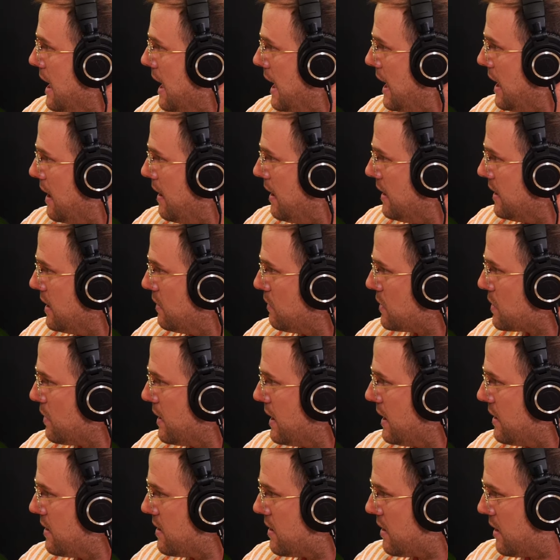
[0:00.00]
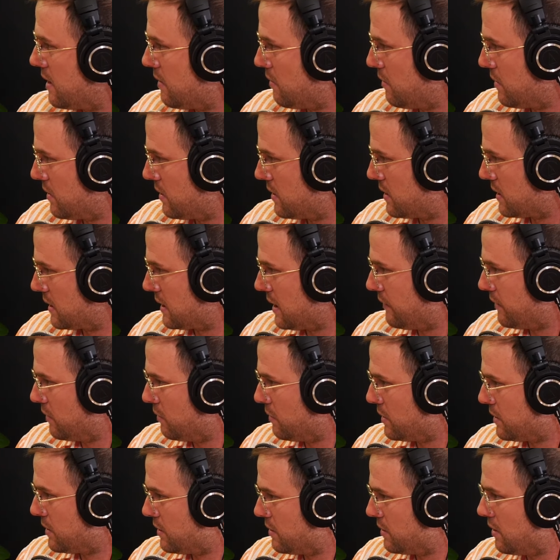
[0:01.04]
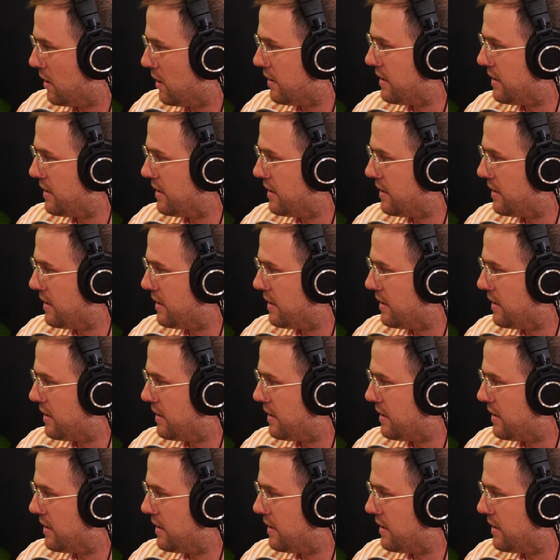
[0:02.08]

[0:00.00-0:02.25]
Uh, and there was one other I wanted to cover with you.